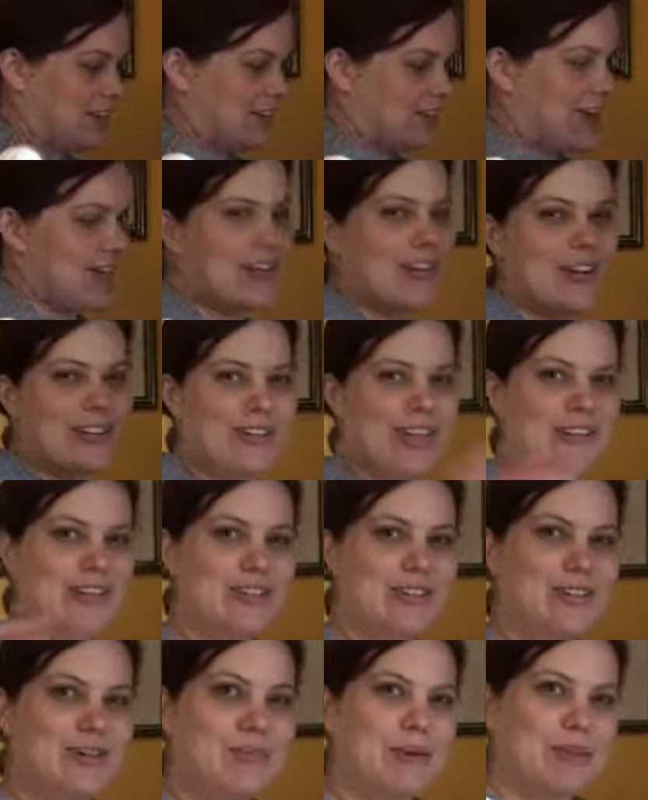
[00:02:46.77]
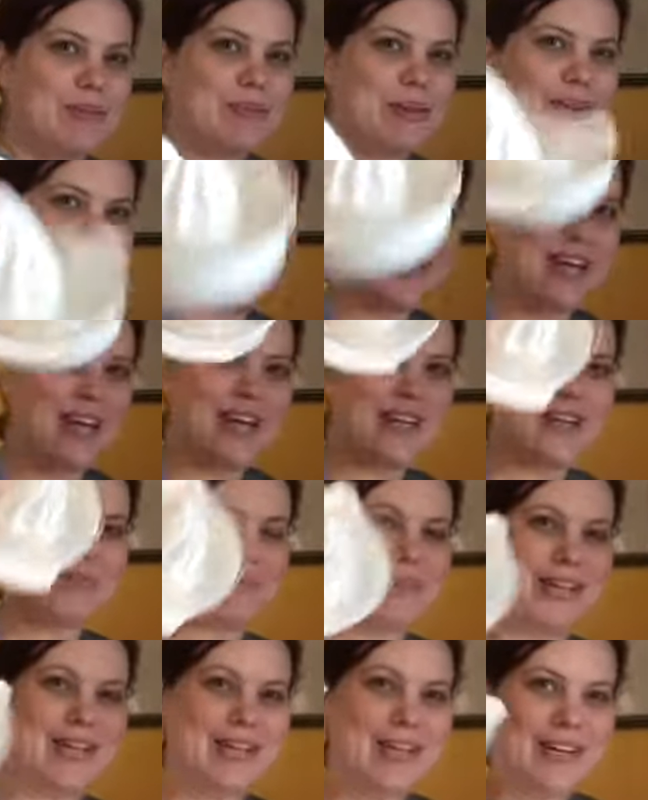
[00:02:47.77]
Oh, and here, thank you so much. Peter's handing
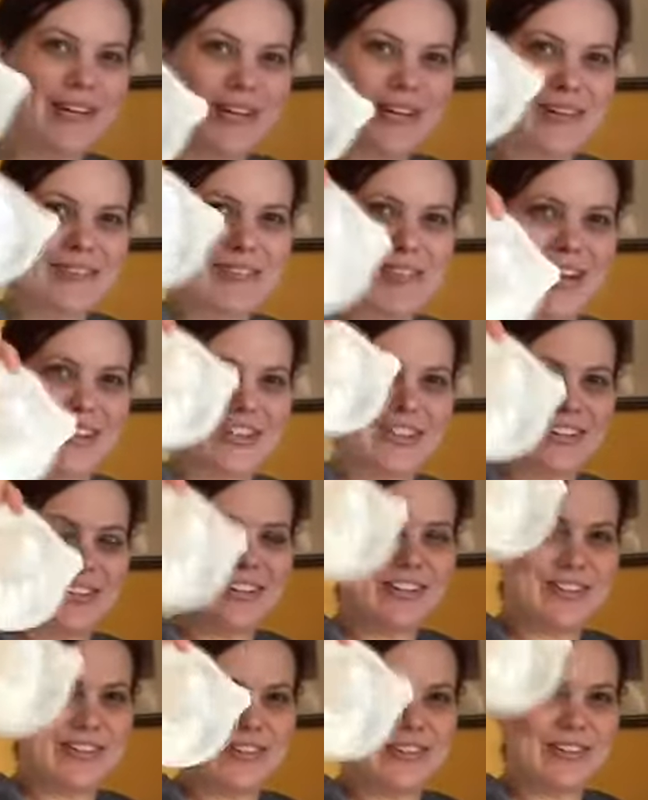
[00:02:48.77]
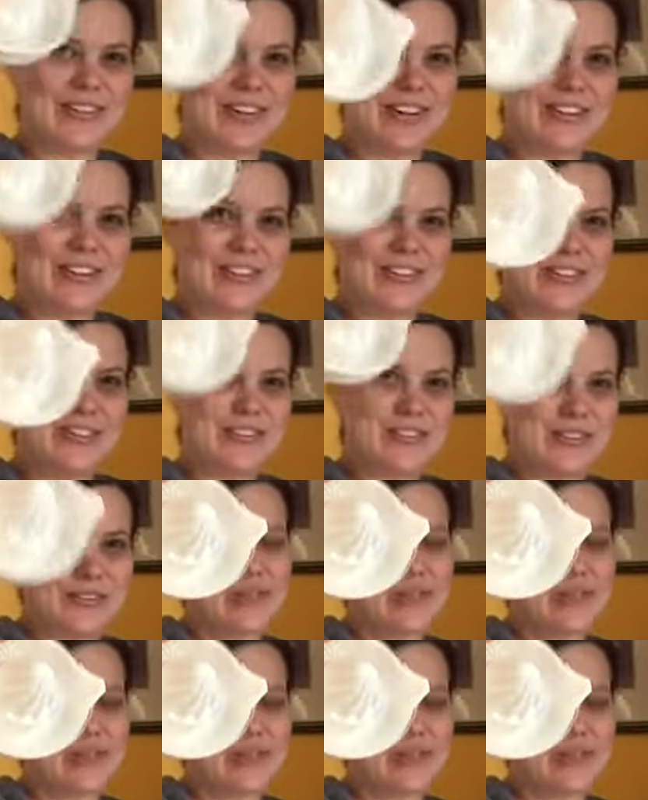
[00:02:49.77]
me my little $2 juicer.